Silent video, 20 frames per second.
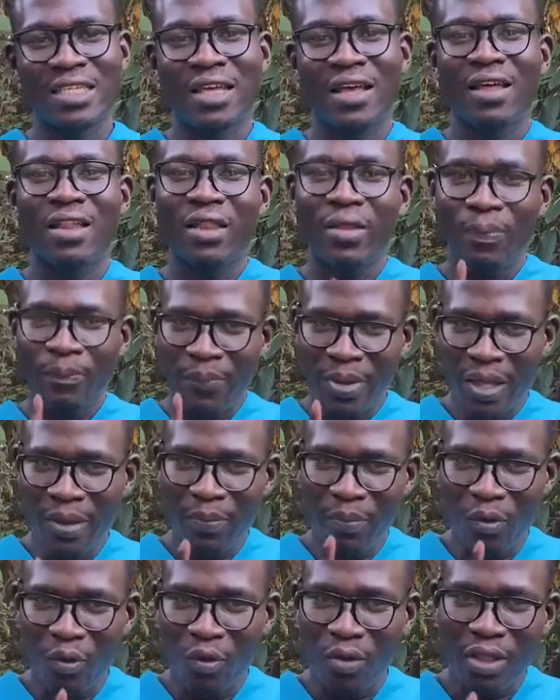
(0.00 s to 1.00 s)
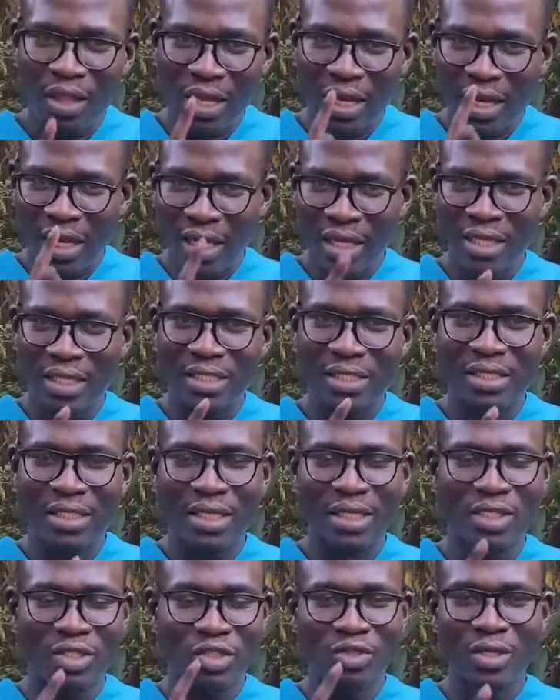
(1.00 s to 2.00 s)
The people or the ladies
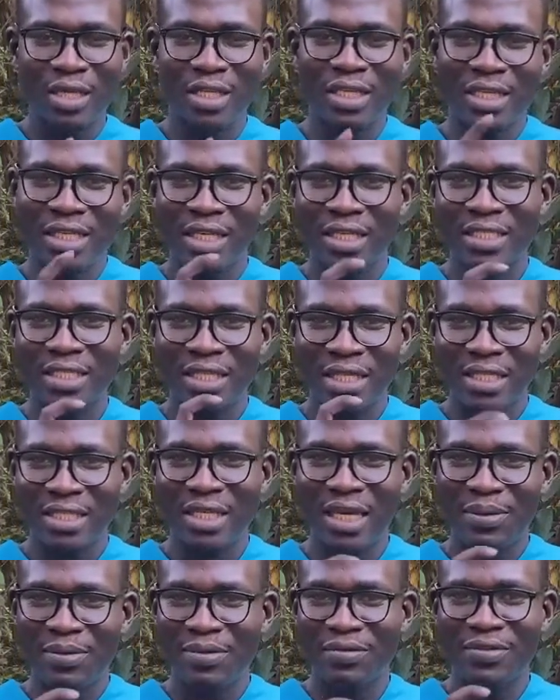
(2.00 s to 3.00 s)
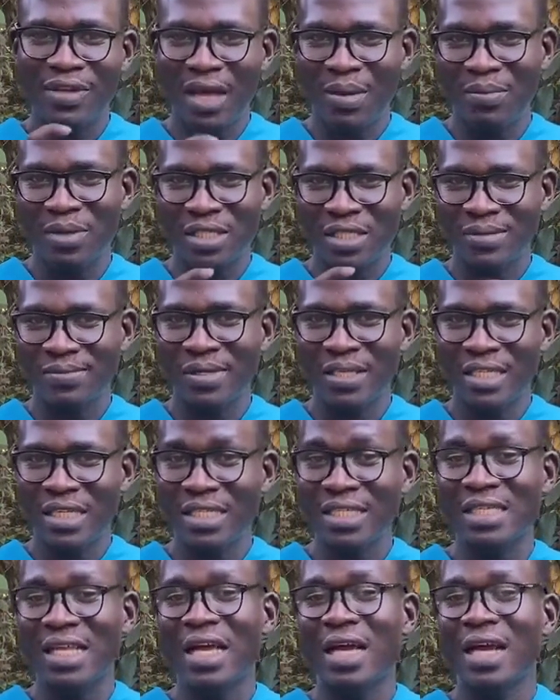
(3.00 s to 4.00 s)
that usually get that type of diabetes
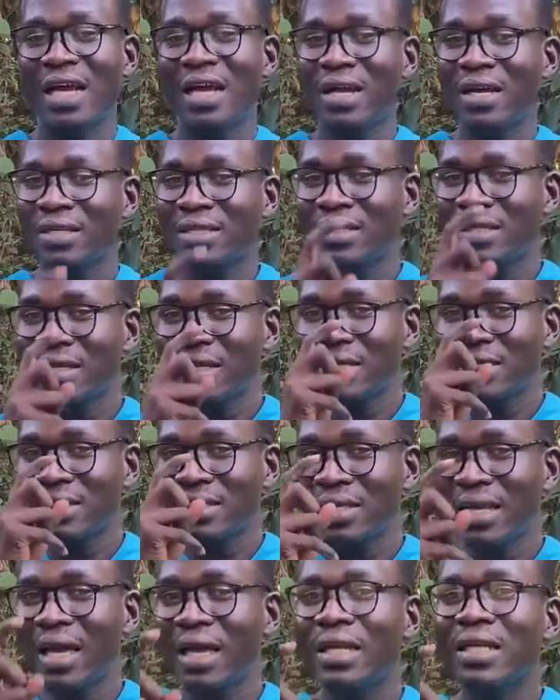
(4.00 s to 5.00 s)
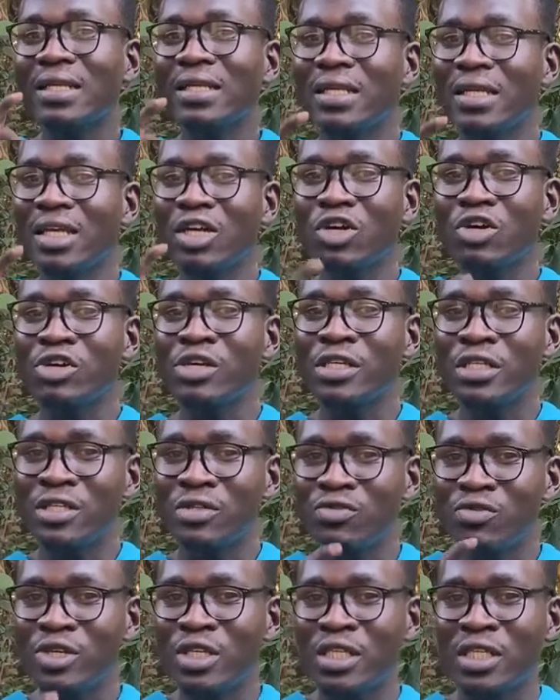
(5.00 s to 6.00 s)
mellitus are at a slightly increased
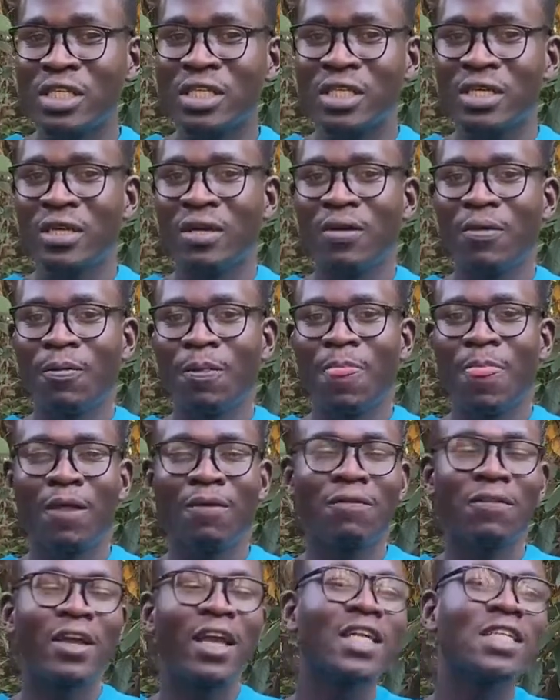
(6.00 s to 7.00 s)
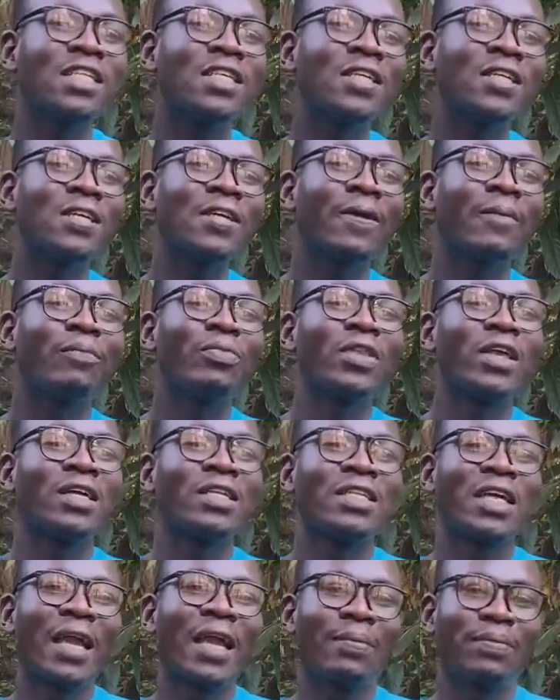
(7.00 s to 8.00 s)
risk of getting
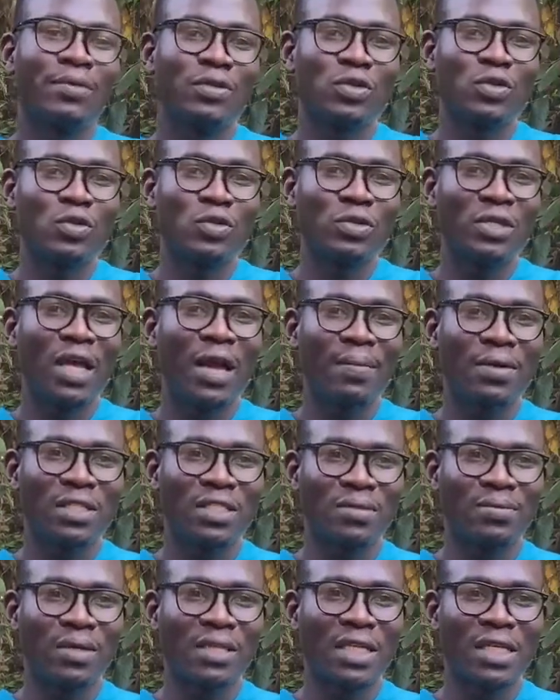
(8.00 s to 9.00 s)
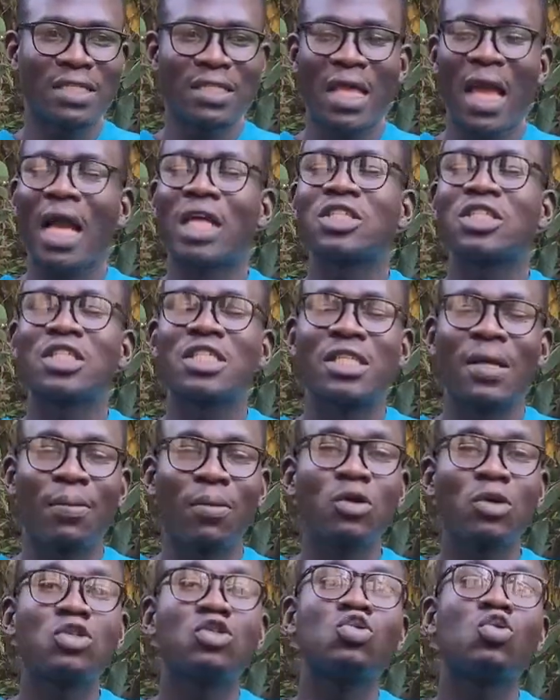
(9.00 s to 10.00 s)
type 2 diabetes mellitus. They're actually
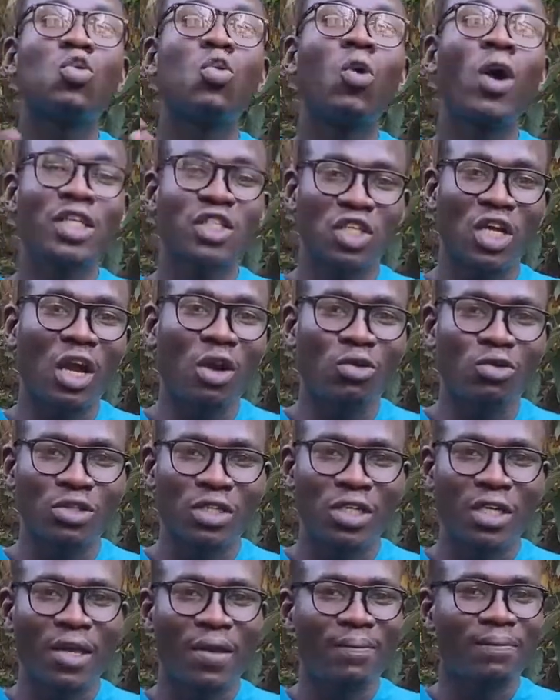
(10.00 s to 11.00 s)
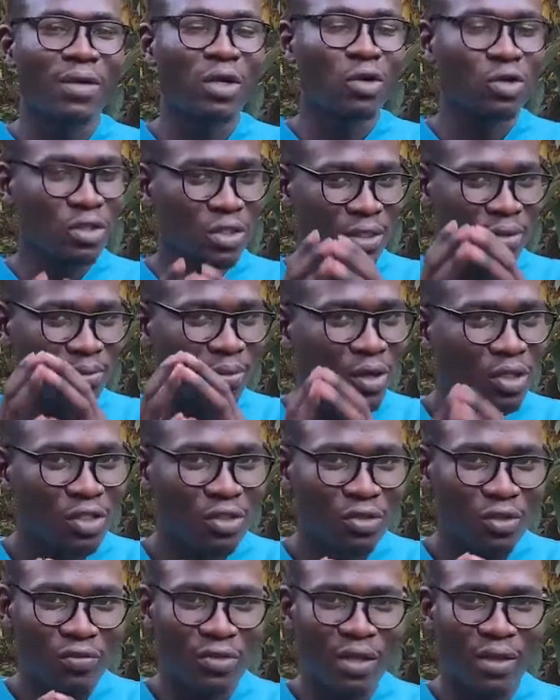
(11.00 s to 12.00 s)
supposed to watch out because most
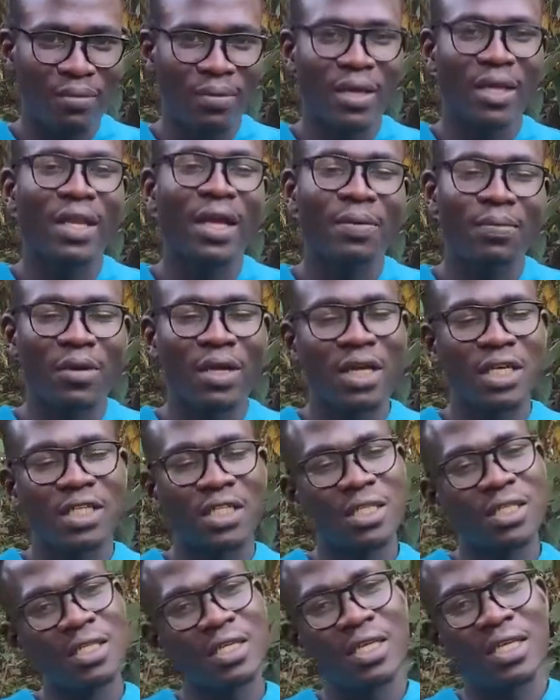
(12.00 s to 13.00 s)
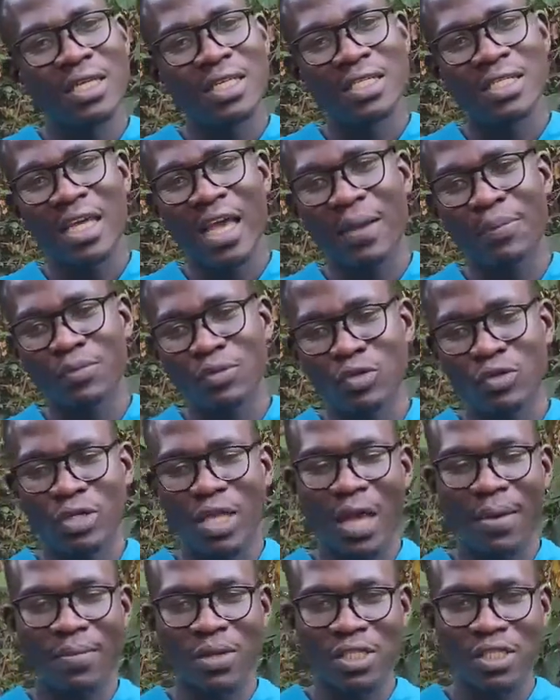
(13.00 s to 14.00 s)
of them end up getting type 2
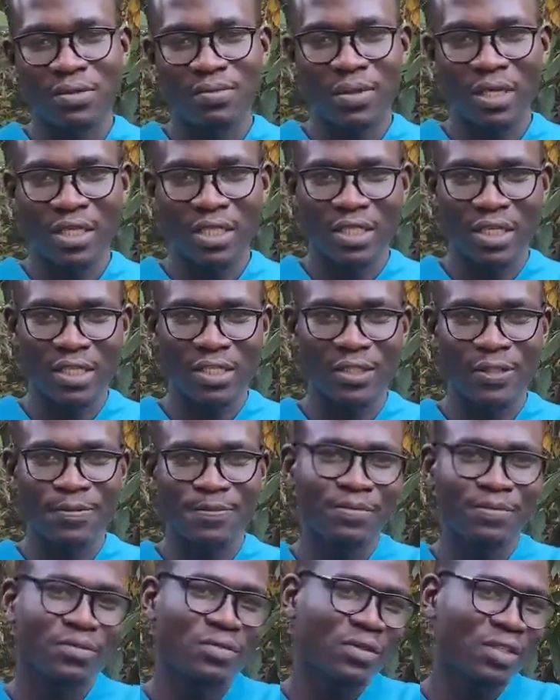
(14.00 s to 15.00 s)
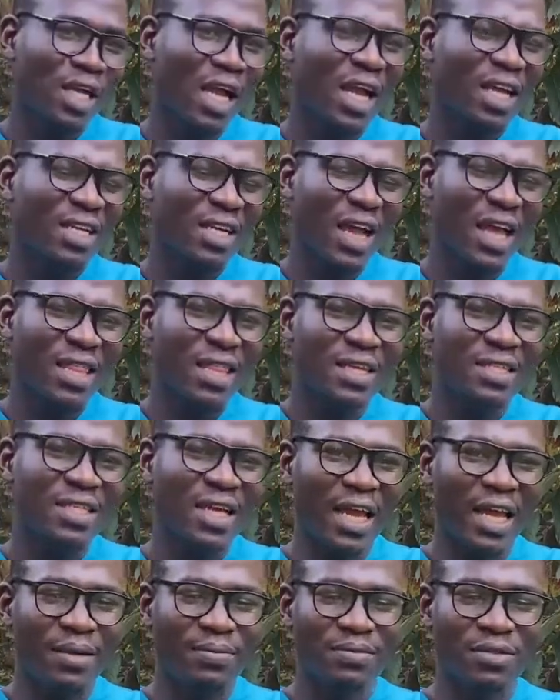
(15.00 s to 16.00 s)
diabetes mellitus and other
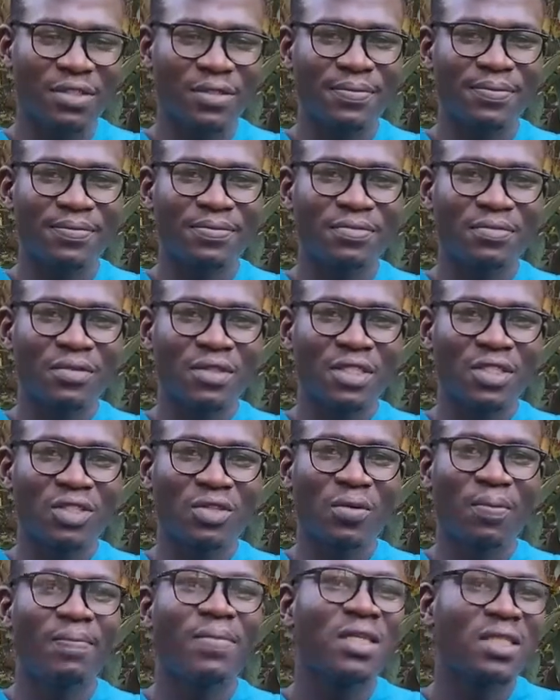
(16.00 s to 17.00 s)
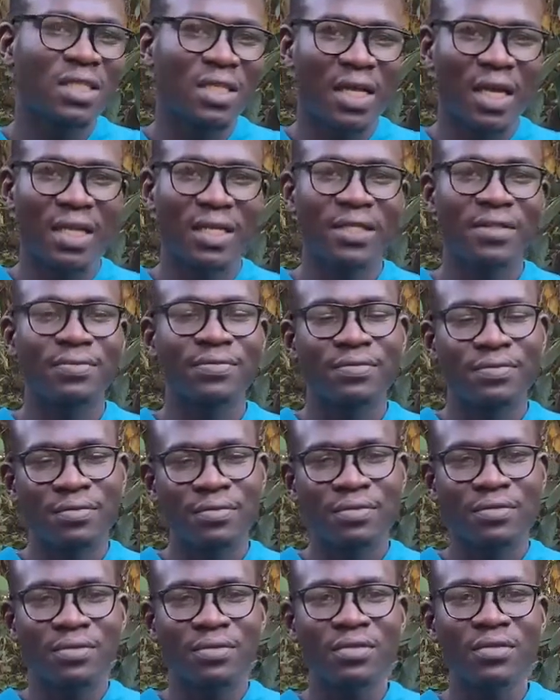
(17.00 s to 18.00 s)
types. So basically,
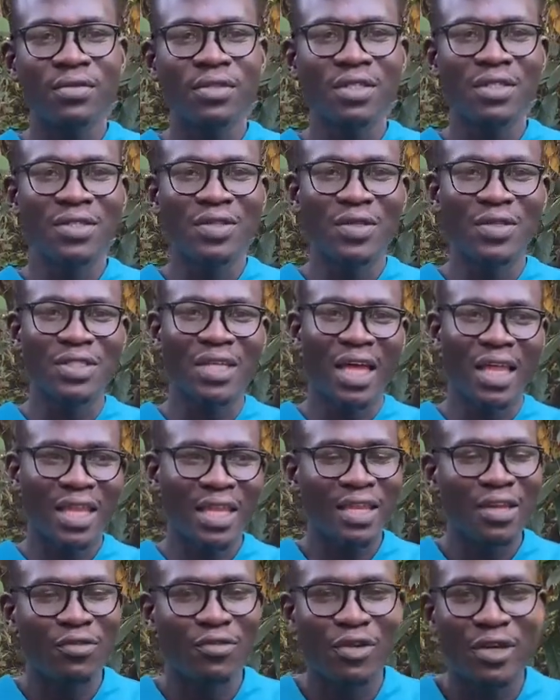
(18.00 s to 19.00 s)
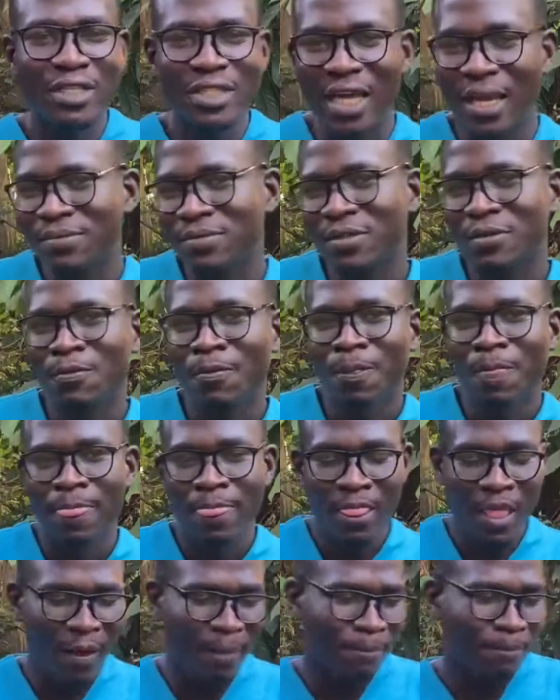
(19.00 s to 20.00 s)
those are the different types.
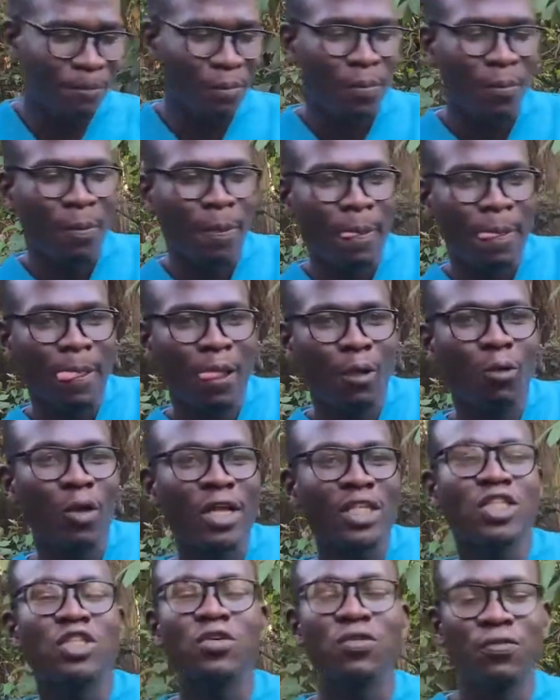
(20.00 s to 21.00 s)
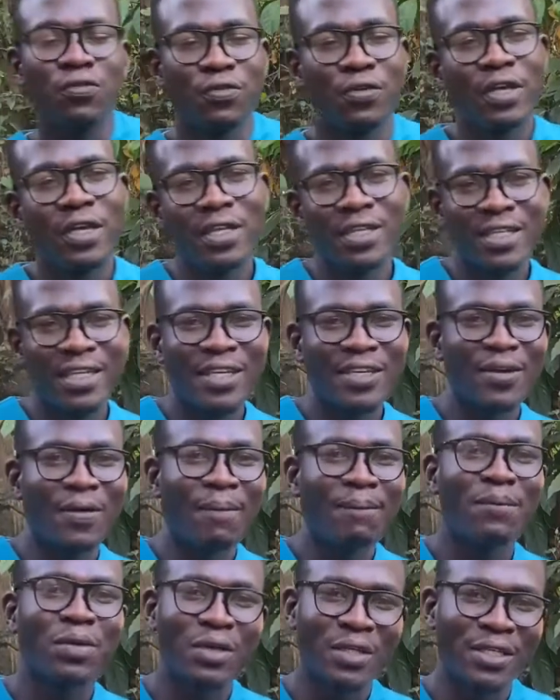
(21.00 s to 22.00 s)
Now, what do you feel in your
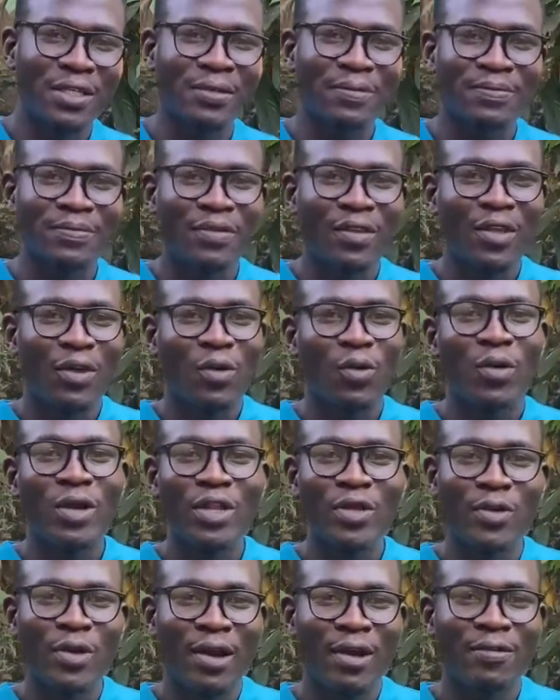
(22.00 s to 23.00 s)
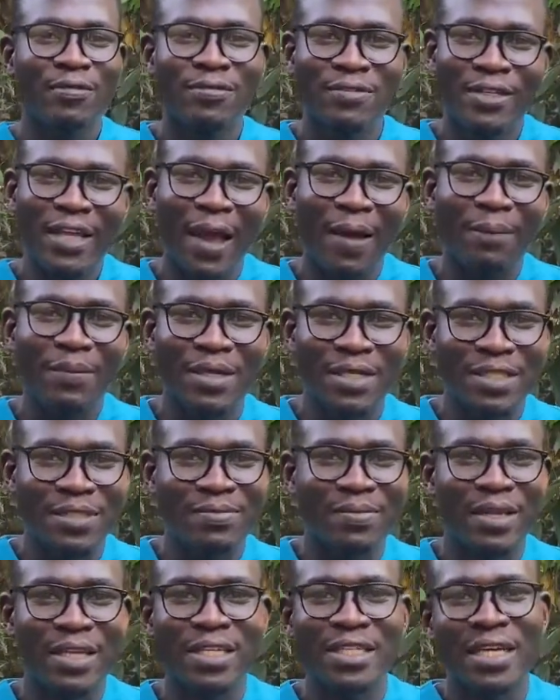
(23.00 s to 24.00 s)
body when you have diabetes
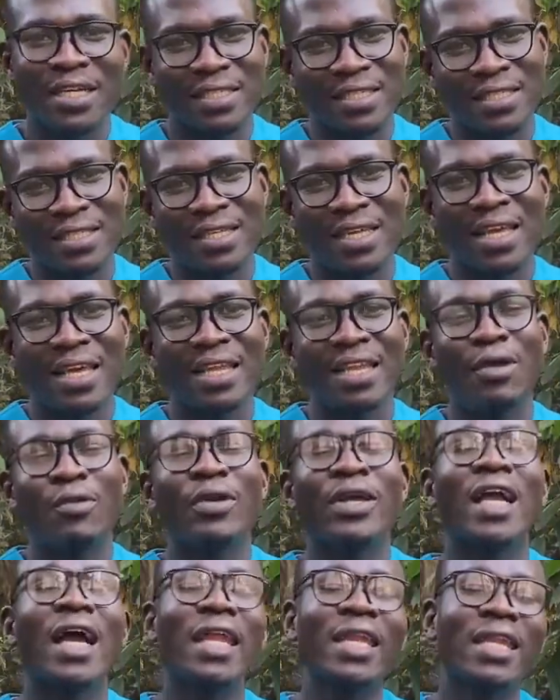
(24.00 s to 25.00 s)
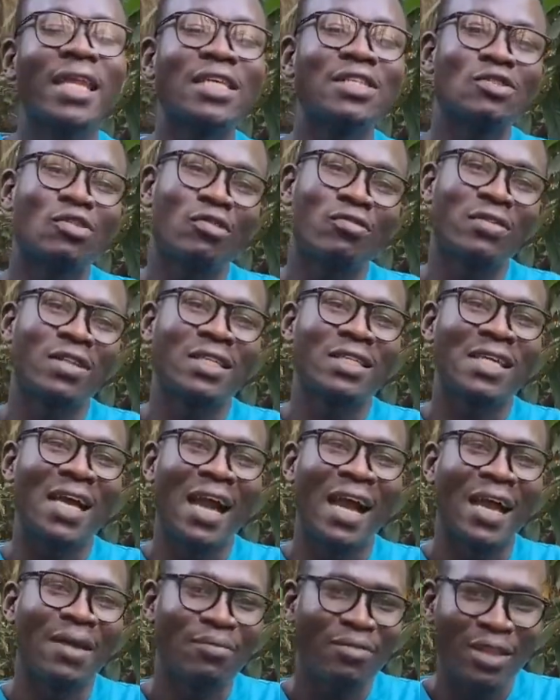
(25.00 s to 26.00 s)
mellitus? Now, regardless of the
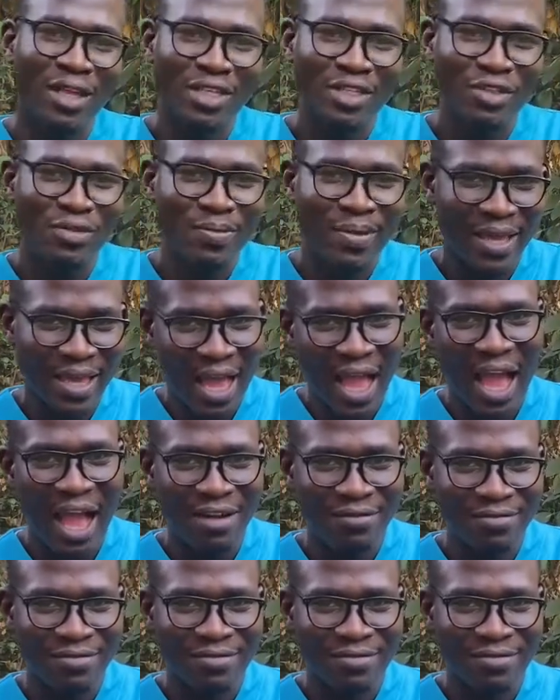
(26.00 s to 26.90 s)
type that you may have,